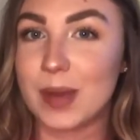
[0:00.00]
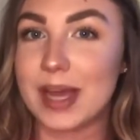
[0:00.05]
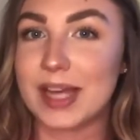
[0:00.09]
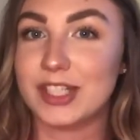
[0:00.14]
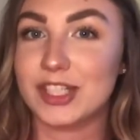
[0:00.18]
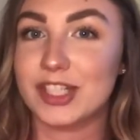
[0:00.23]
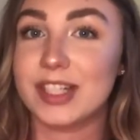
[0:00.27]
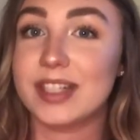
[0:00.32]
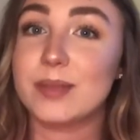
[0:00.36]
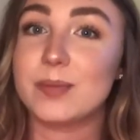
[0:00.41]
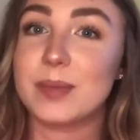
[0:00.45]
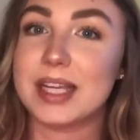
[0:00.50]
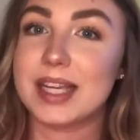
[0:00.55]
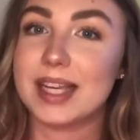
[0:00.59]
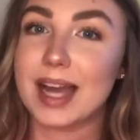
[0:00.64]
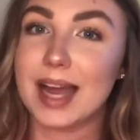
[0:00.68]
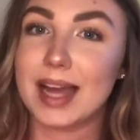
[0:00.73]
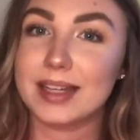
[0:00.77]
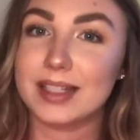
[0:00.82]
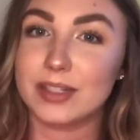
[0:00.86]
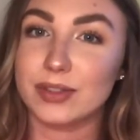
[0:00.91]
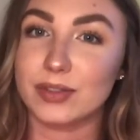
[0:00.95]
and she's been
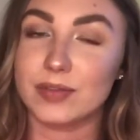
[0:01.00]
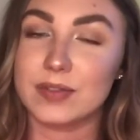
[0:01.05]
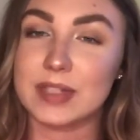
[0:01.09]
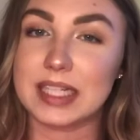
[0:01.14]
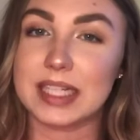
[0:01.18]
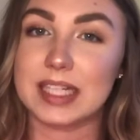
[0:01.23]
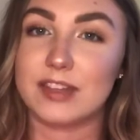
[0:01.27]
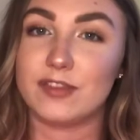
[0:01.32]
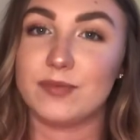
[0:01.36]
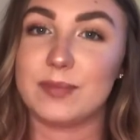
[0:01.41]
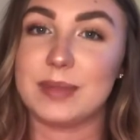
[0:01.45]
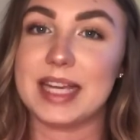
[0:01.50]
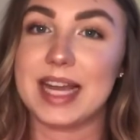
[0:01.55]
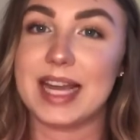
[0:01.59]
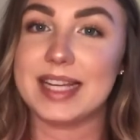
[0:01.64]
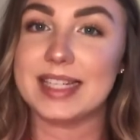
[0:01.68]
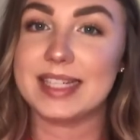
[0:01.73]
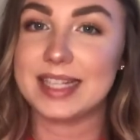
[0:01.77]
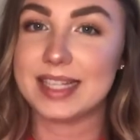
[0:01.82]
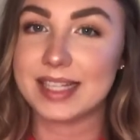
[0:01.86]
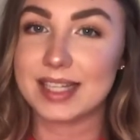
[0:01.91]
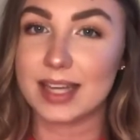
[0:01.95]
kind enough to give me a
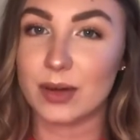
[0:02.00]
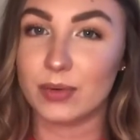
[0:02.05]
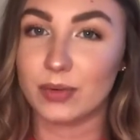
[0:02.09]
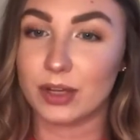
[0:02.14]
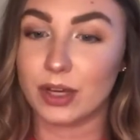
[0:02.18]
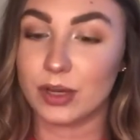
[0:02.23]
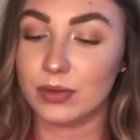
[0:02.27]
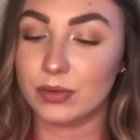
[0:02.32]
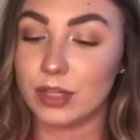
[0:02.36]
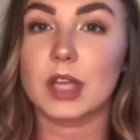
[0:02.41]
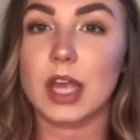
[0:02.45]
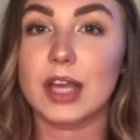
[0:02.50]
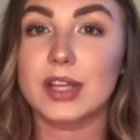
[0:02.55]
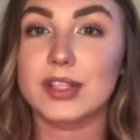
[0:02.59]
discount code.